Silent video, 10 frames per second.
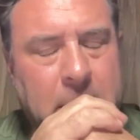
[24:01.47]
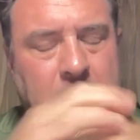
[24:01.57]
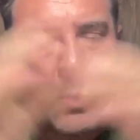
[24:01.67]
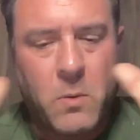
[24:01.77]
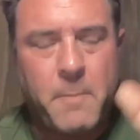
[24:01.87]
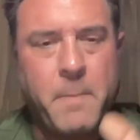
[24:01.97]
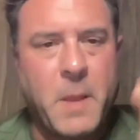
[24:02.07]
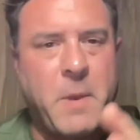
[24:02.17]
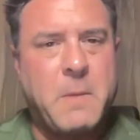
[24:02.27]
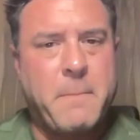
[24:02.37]
So
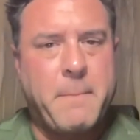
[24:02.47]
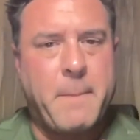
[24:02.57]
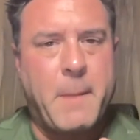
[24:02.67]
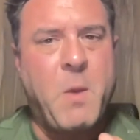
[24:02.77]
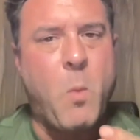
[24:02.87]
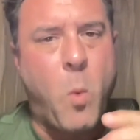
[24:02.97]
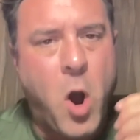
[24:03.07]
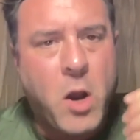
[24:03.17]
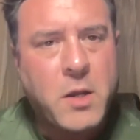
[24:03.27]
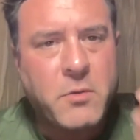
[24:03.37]
let me
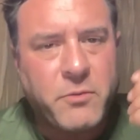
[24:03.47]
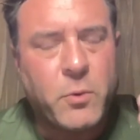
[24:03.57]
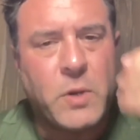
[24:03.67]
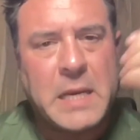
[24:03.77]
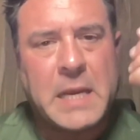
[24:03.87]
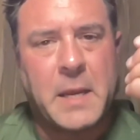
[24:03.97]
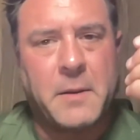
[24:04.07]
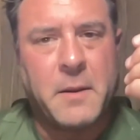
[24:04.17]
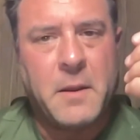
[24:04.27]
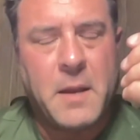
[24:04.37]
walk you through it
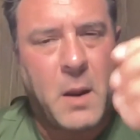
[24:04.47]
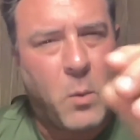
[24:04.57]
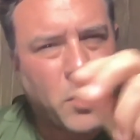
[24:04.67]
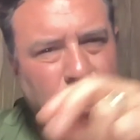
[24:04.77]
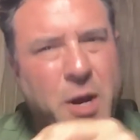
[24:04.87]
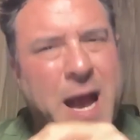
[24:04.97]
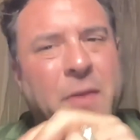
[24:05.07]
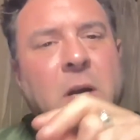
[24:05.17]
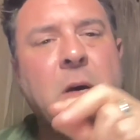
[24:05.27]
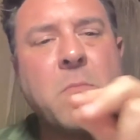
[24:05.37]
again. And I want to show you how
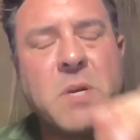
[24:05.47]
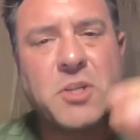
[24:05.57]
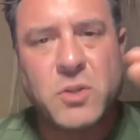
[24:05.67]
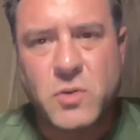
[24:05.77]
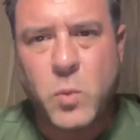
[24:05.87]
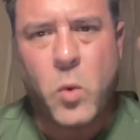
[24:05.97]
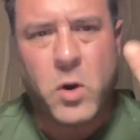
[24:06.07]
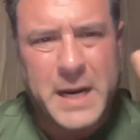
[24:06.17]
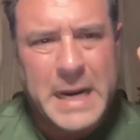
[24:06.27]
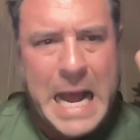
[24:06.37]
the commissions
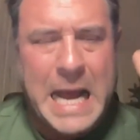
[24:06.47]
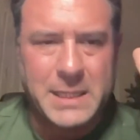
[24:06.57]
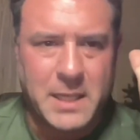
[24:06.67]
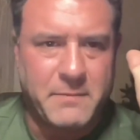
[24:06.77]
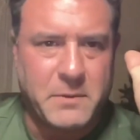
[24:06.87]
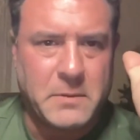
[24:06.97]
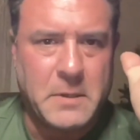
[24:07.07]
work at a high level.